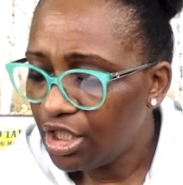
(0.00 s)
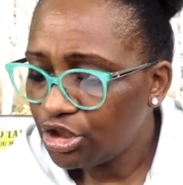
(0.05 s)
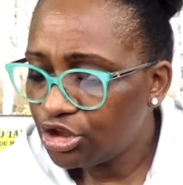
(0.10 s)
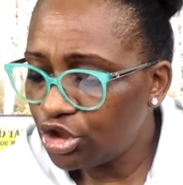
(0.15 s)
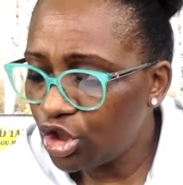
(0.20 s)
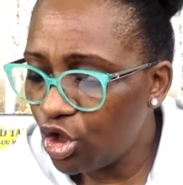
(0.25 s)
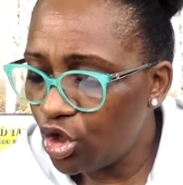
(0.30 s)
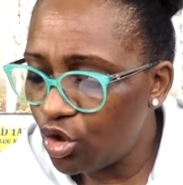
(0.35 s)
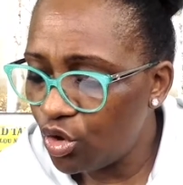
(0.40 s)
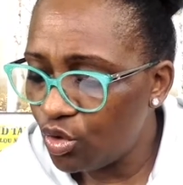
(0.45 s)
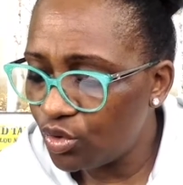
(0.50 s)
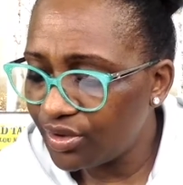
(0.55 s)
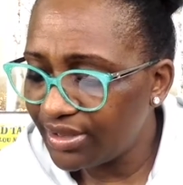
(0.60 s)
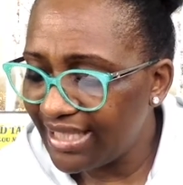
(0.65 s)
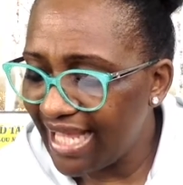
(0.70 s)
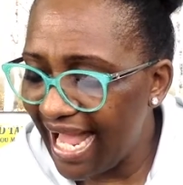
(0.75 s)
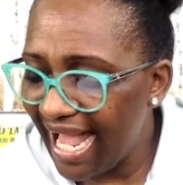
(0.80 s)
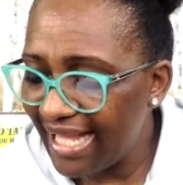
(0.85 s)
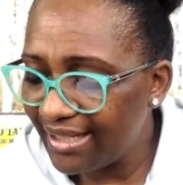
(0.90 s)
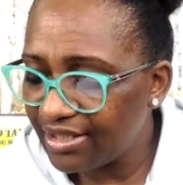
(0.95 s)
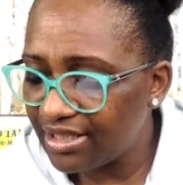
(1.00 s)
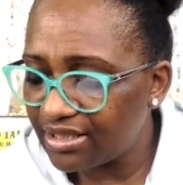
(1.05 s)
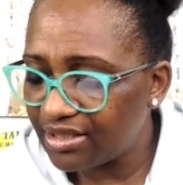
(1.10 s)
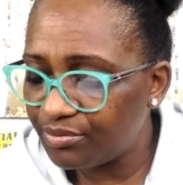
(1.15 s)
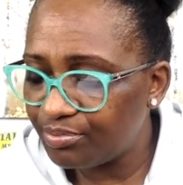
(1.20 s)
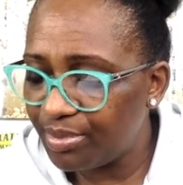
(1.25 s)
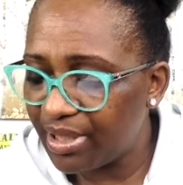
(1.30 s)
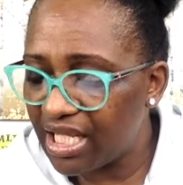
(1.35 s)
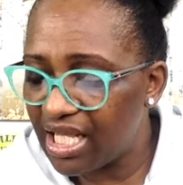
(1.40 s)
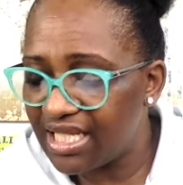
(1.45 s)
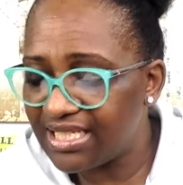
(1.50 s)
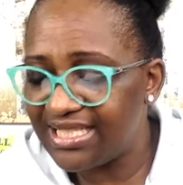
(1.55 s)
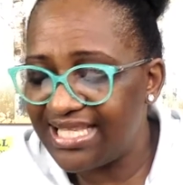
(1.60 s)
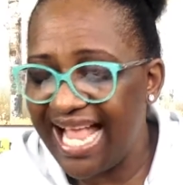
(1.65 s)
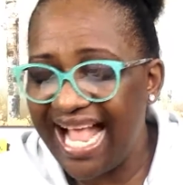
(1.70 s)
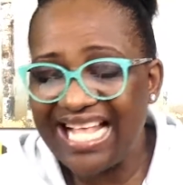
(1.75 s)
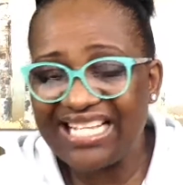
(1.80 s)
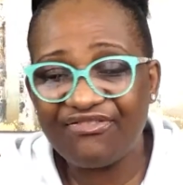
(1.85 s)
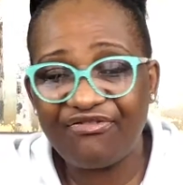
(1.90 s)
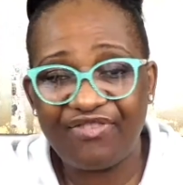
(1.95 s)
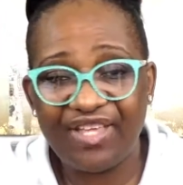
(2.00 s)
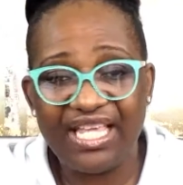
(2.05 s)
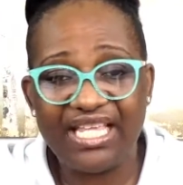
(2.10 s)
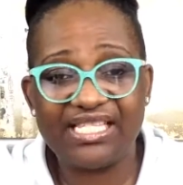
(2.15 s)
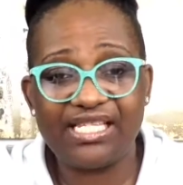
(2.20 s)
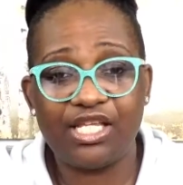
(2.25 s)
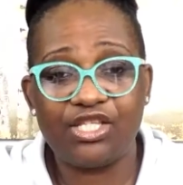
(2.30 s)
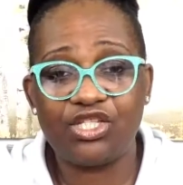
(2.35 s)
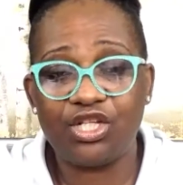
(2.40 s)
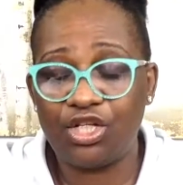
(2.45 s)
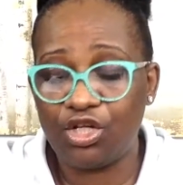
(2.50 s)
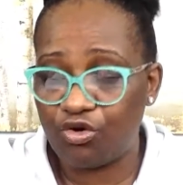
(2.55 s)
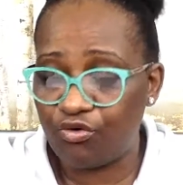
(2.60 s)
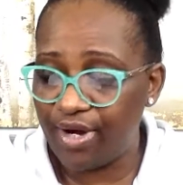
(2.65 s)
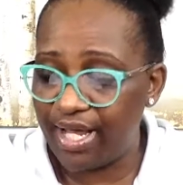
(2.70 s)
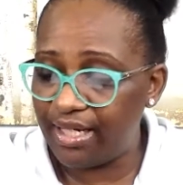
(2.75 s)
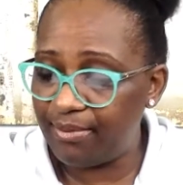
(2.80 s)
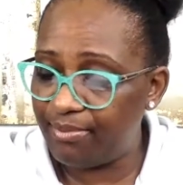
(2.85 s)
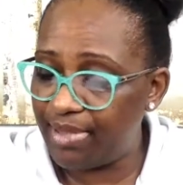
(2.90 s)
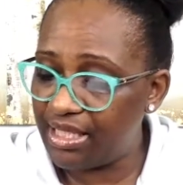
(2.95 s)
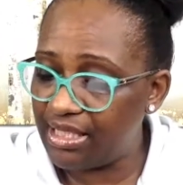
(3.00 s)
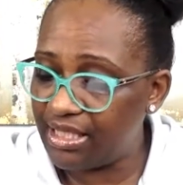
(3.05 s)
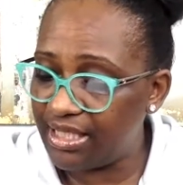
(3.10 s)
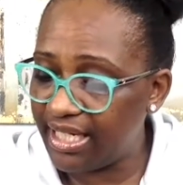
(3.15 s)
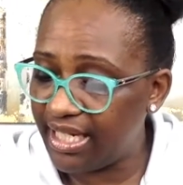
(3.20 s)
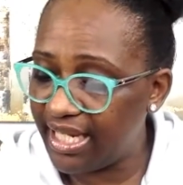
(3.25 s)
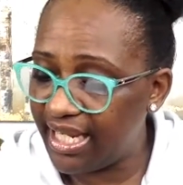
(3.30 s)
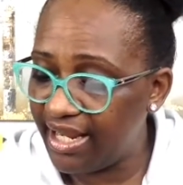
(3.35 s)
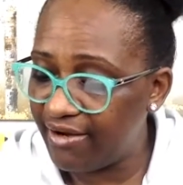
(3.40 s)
So that, because that feeds into the credibility.